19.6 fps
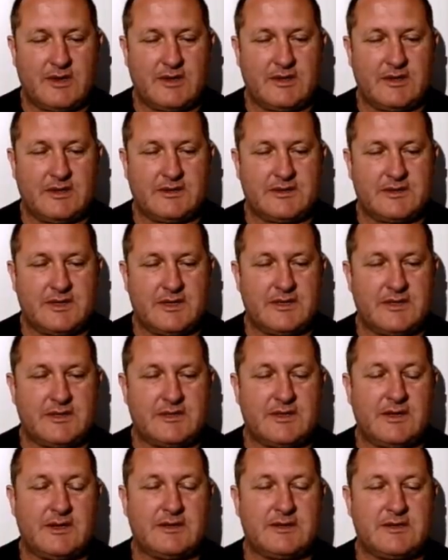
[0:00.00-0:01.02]
And it
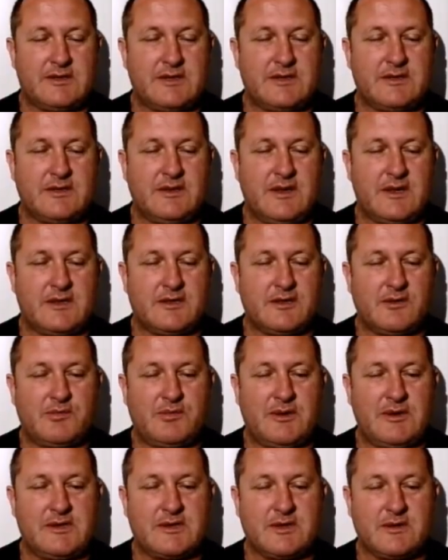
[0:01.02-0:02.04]
says the National
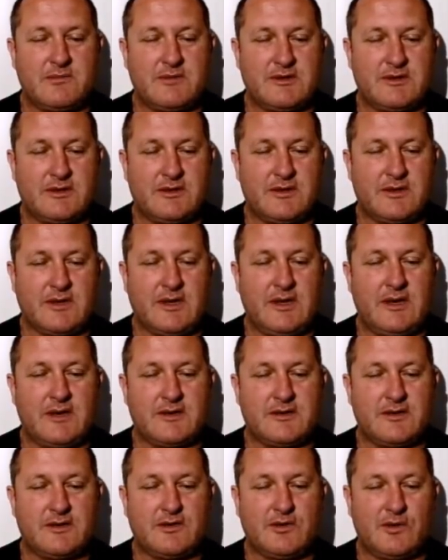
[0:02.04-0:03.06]
Police Commissioner, Kela
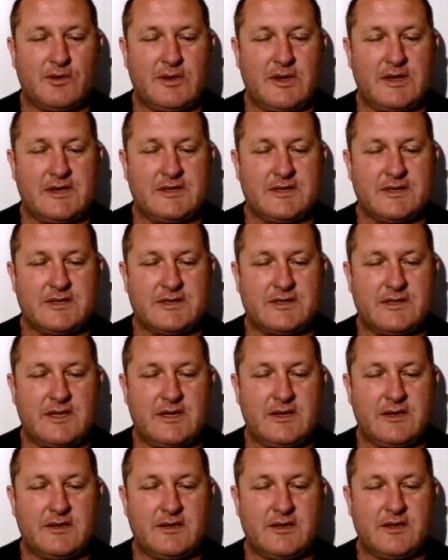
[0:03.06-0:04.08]
Setole, has
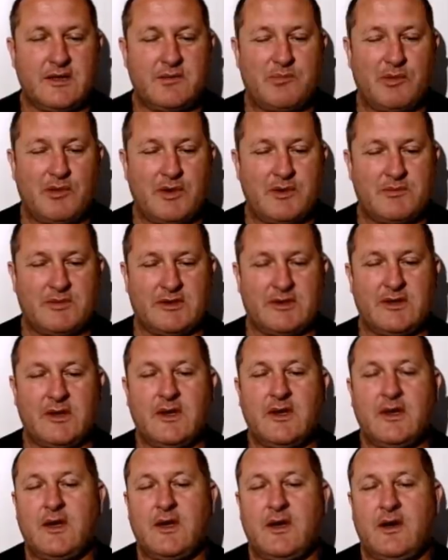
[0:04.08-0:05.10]
extended the deployment
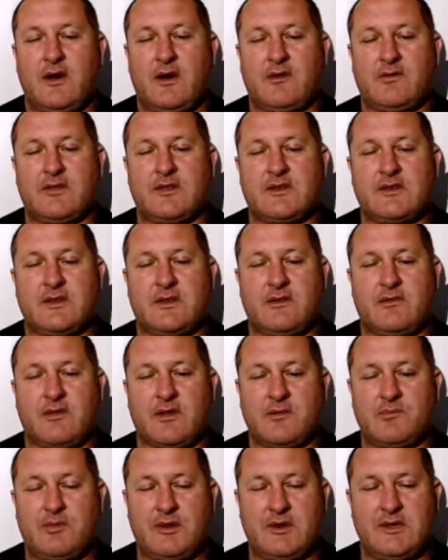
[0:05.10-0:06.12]
of the South
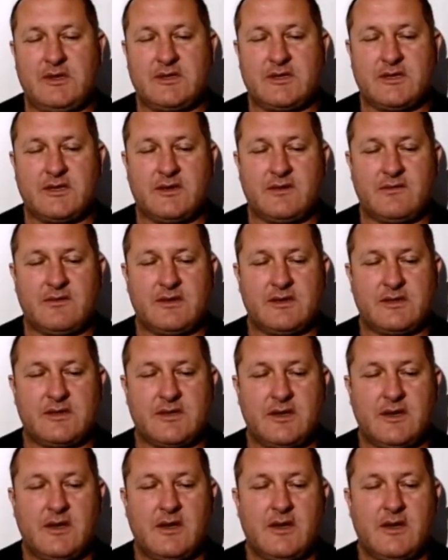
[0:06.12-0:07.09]
African Police Service,